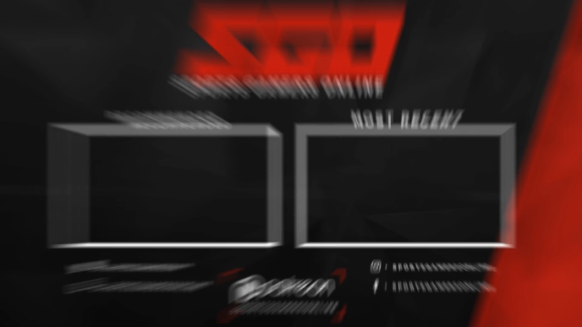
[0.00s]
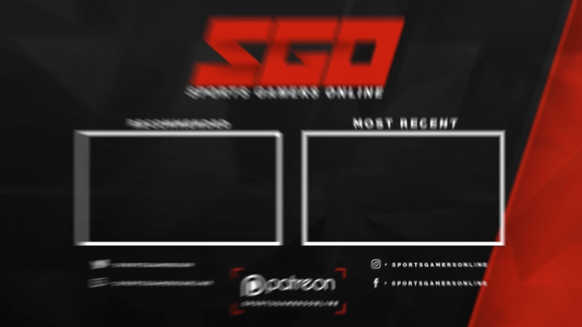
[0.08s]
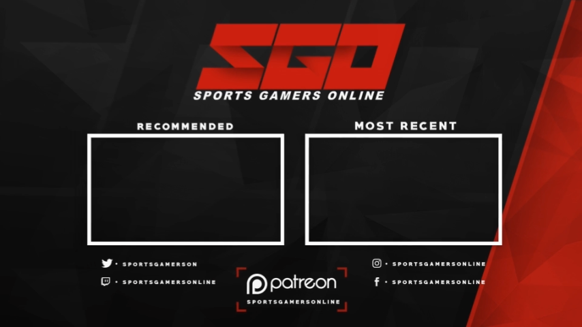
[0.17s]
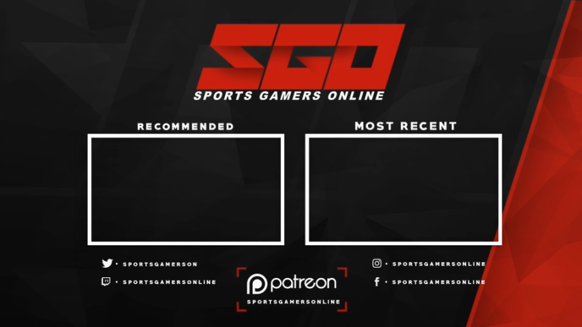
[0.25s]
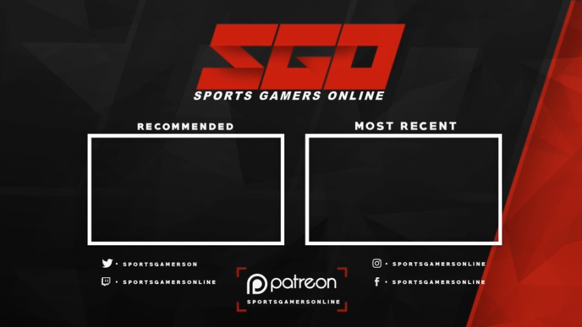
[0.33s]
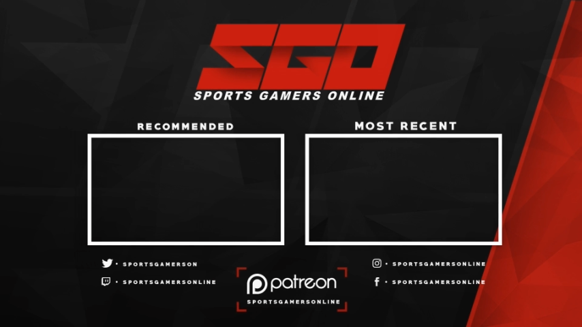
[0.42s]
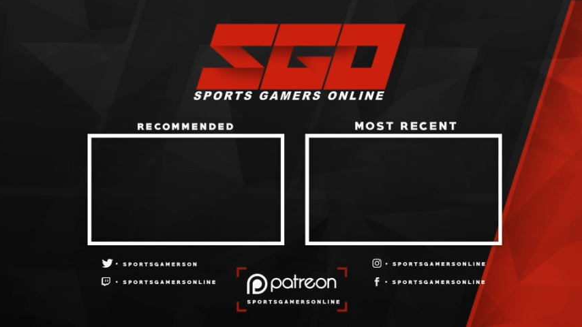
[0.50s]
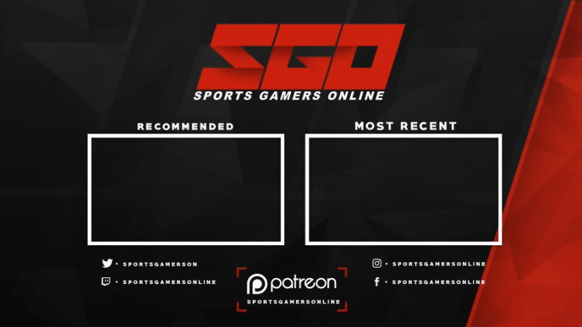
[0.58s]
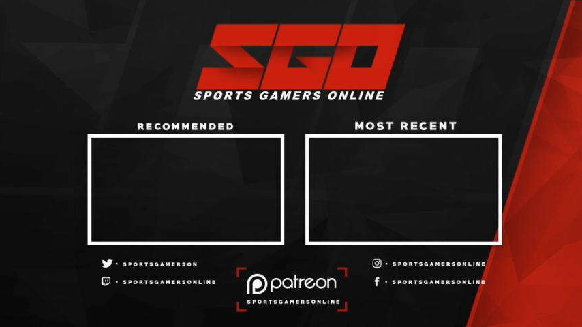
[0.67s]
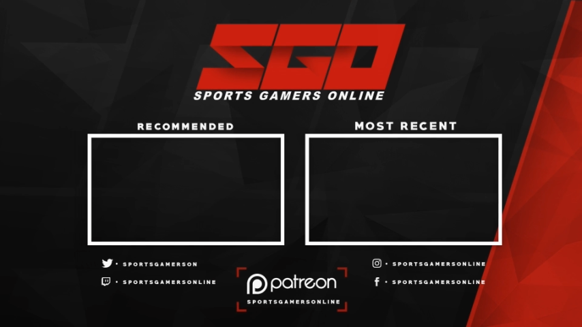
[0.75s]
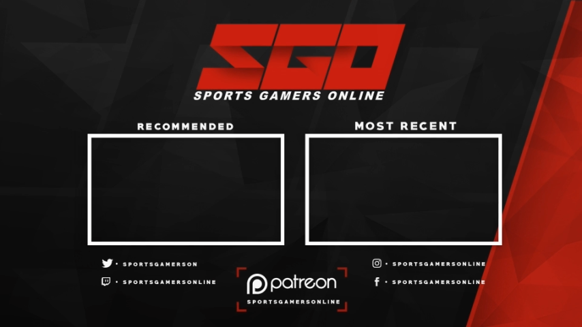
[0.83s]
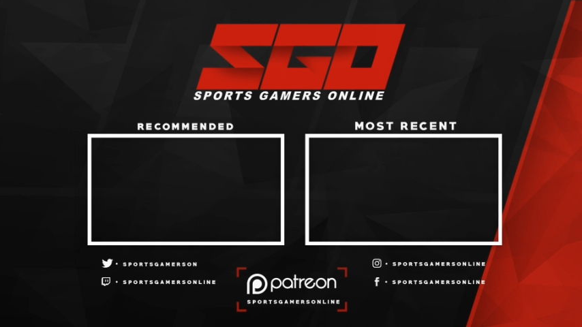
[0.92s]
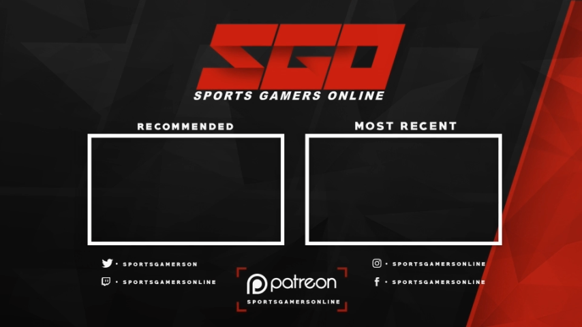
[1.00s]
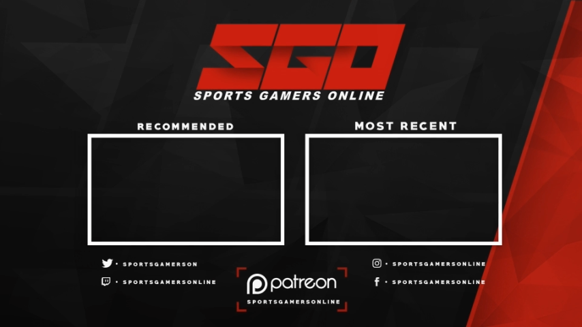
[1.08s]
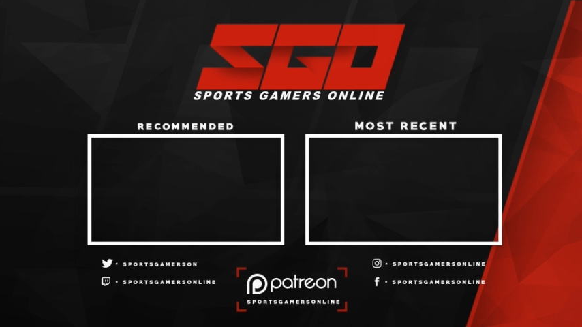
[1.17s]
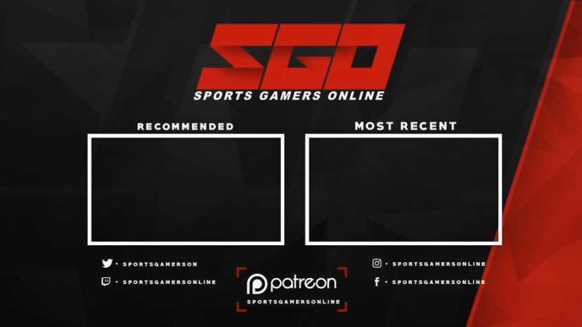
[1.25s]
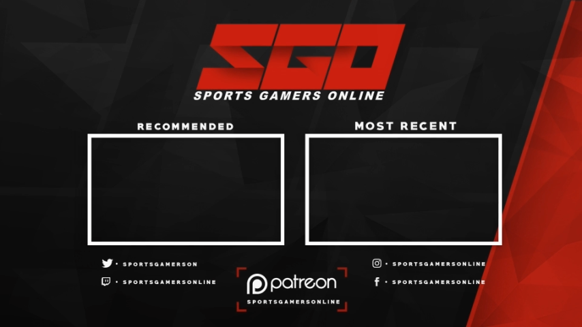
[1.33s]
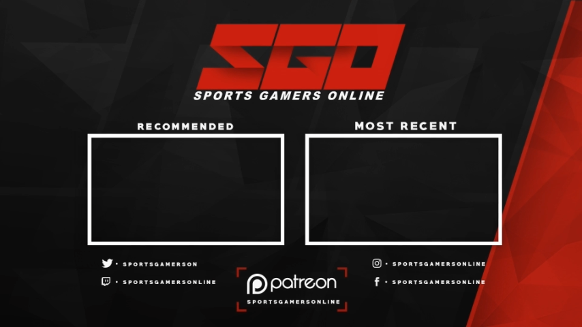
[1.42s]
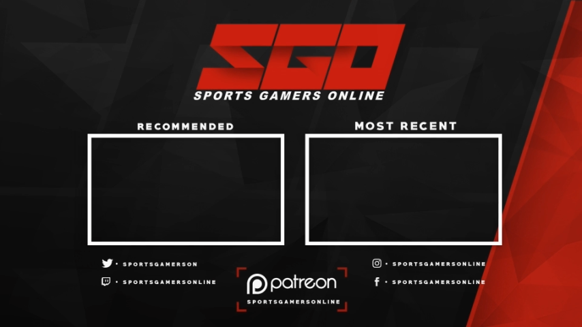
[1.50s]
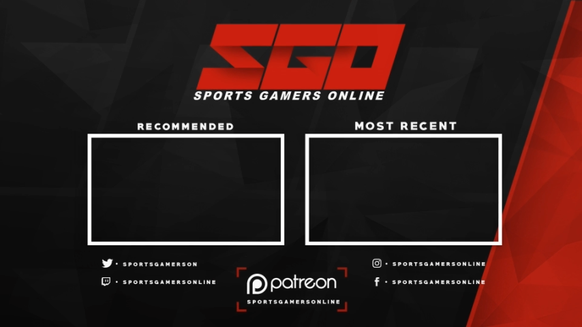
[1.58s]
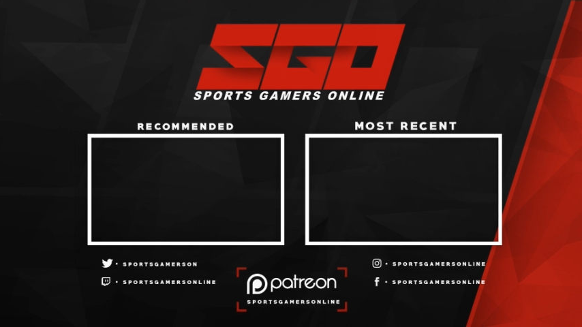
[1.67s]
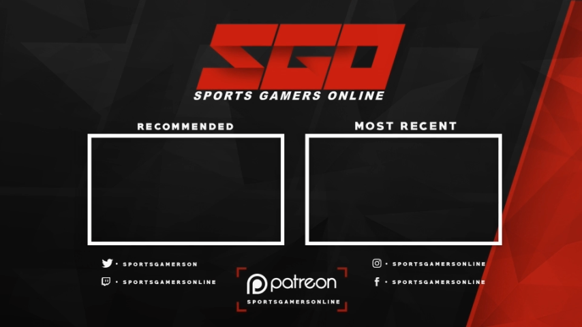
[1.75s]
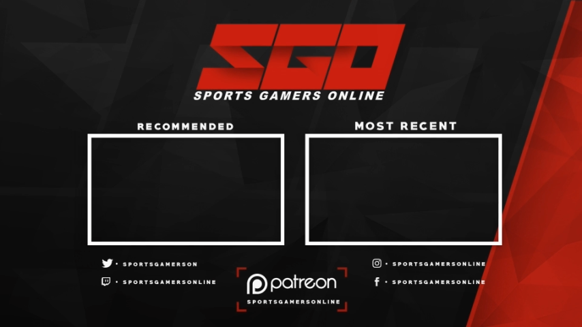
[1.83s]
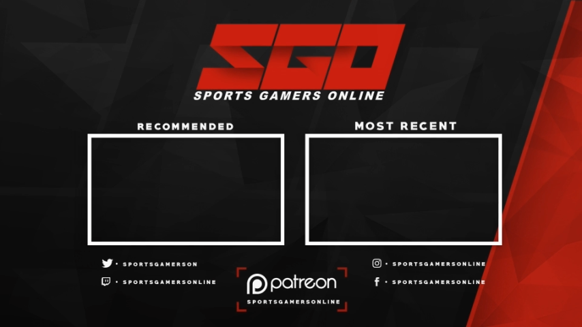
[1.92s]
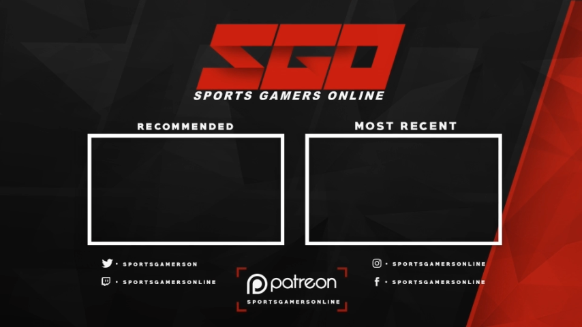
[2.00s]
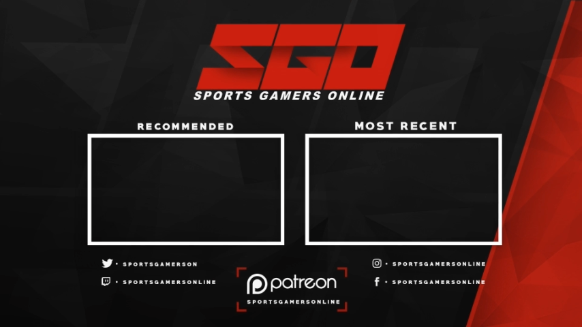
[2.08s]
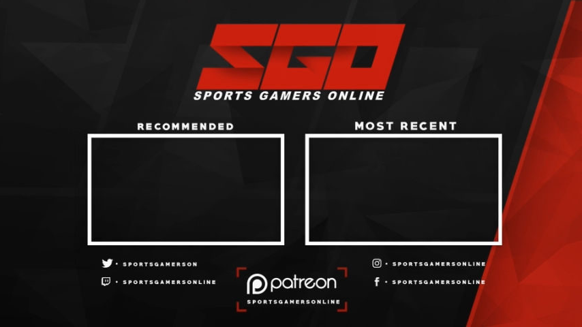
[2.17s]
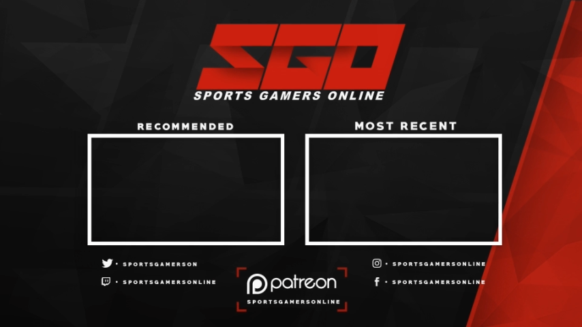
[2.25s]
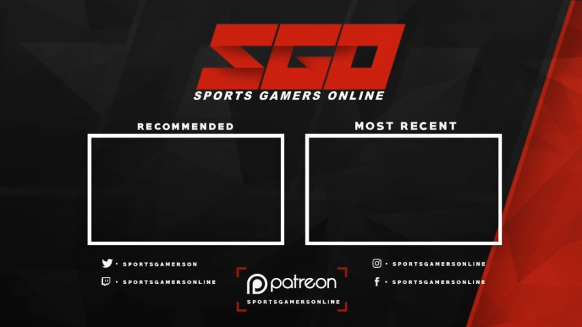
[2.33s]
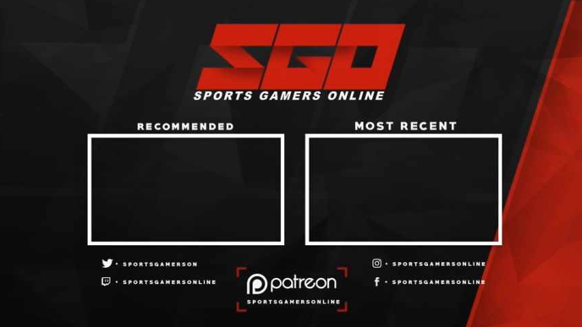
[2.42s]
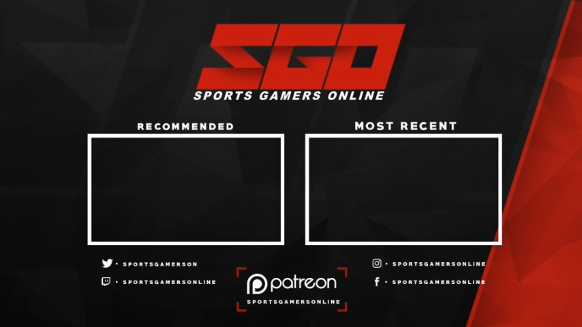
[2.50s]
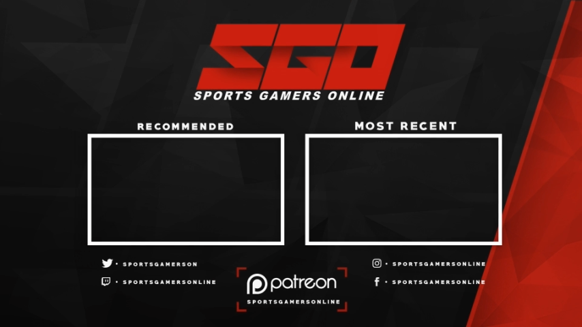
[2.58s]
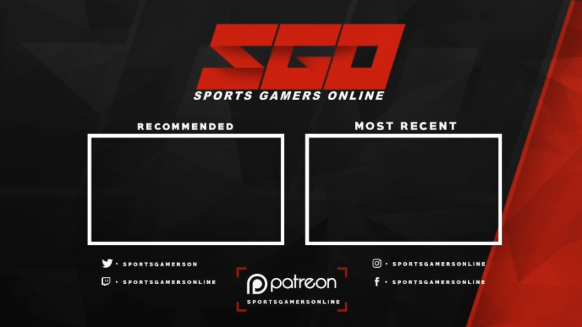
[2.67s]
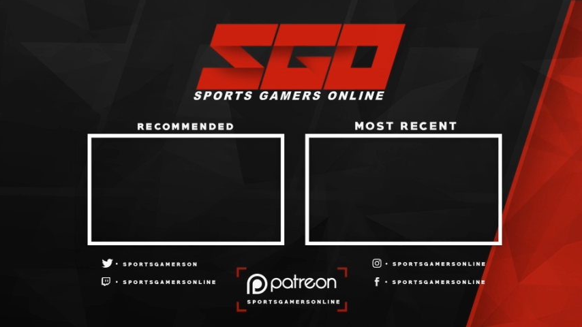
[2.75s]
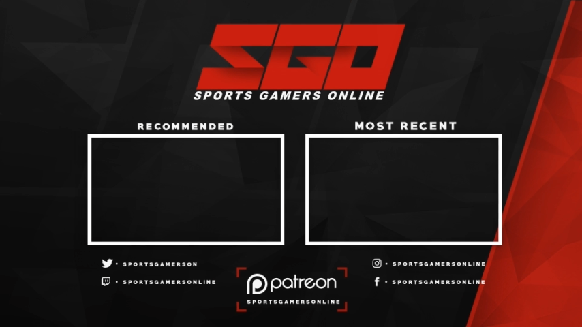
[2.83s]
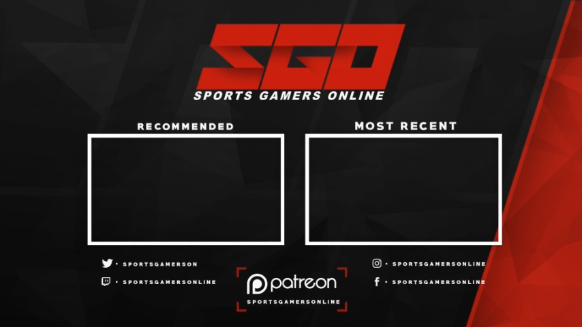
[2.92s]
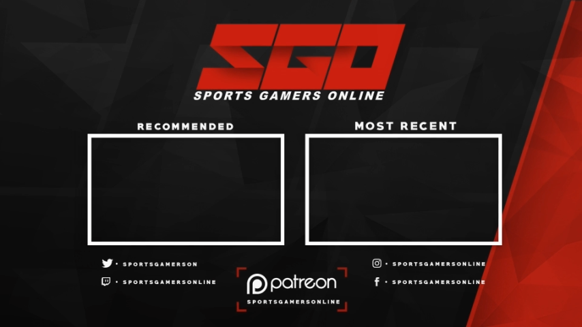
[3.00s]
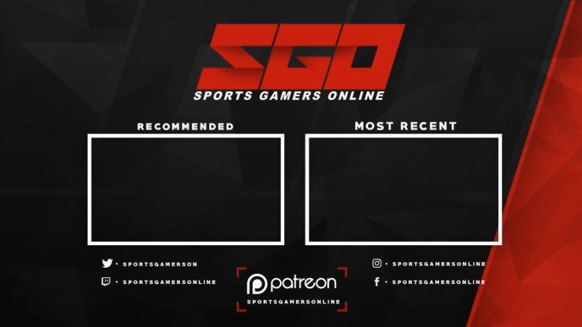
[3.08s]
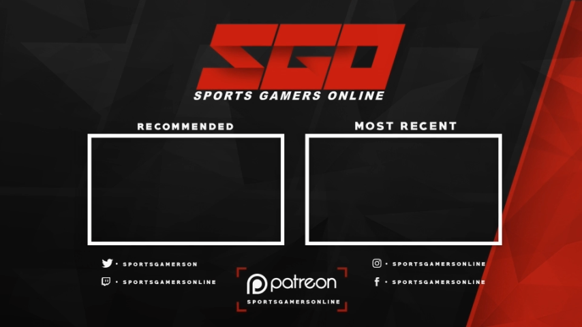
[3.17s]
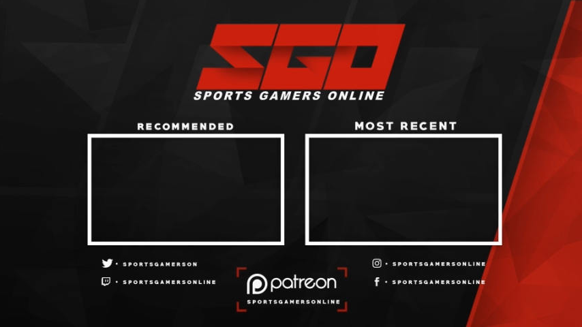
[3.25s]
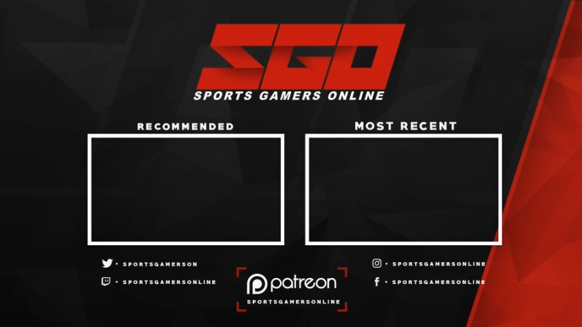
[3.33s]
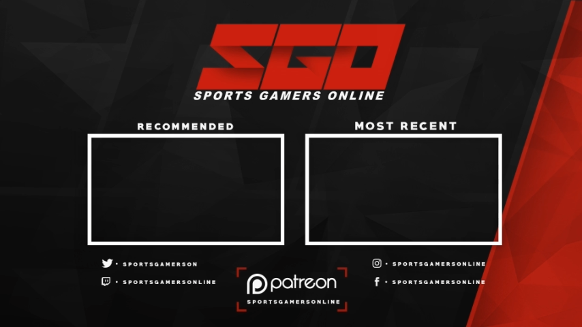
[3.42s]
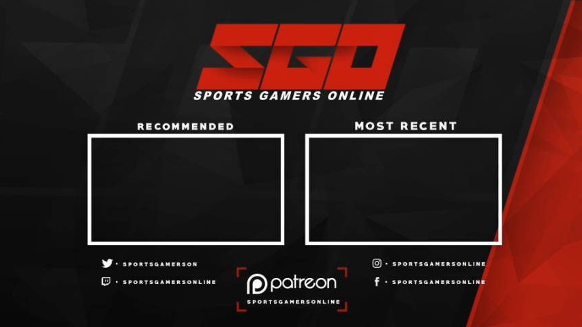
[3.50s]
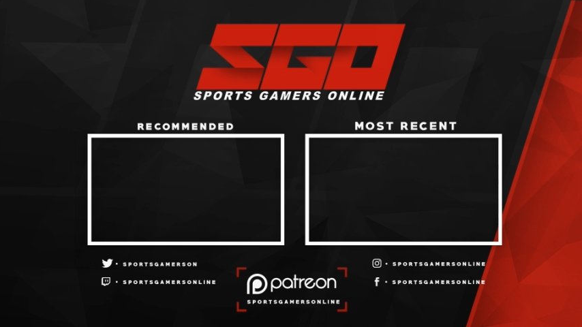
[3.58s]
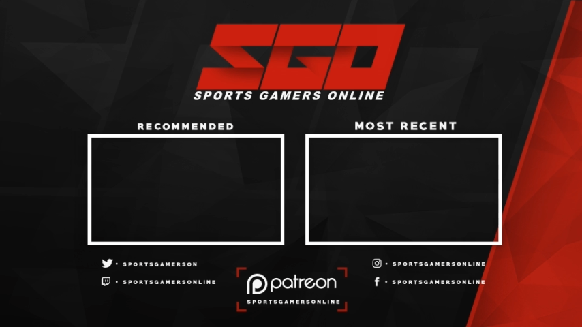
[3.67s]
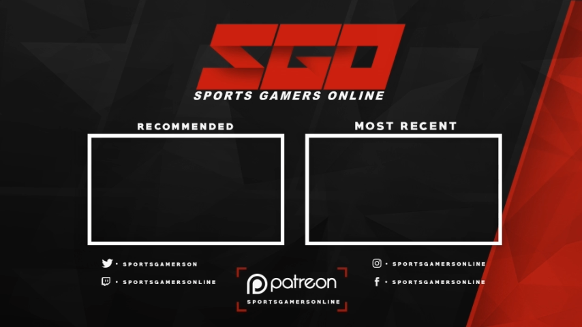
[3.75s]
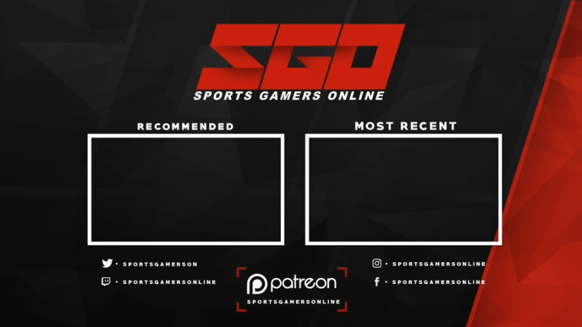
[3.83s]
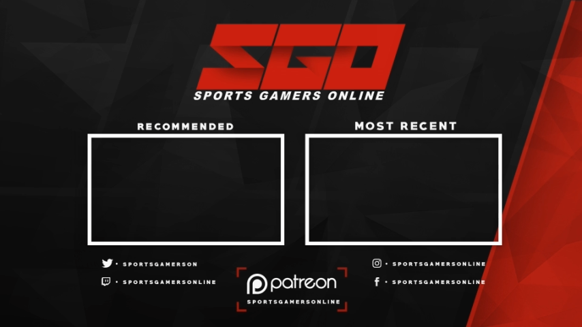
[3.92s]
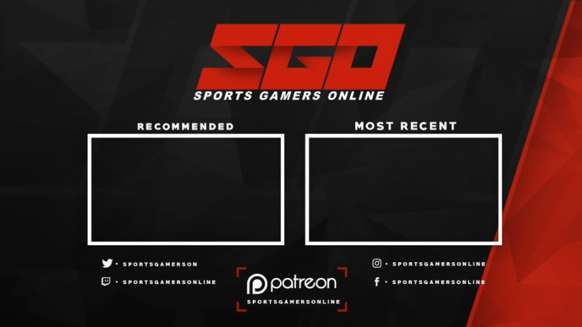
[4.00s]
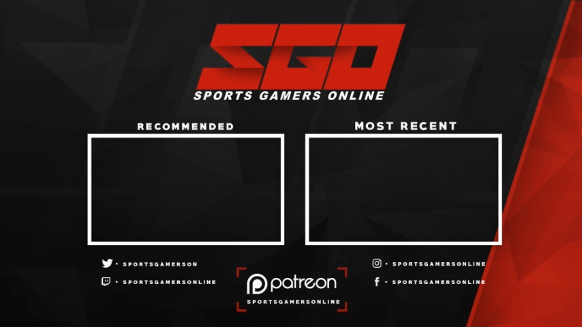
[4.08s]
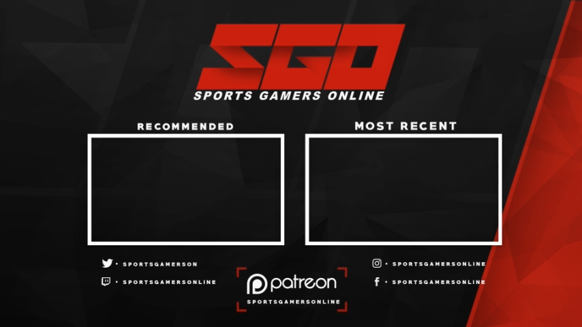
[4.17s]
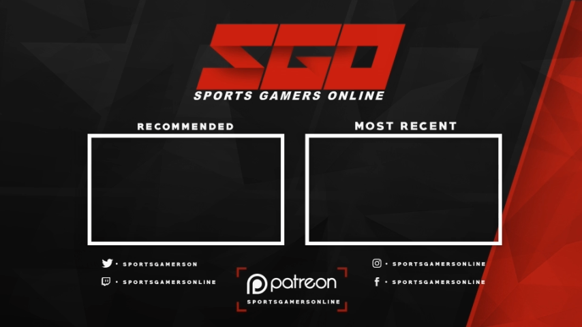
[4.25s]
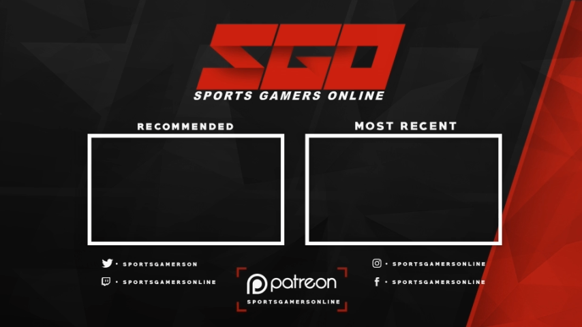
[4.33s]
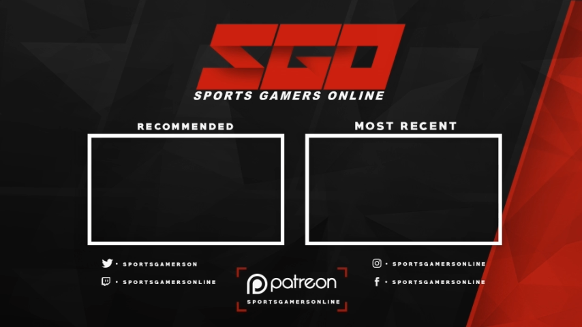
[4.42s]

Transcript: (no speaker visible)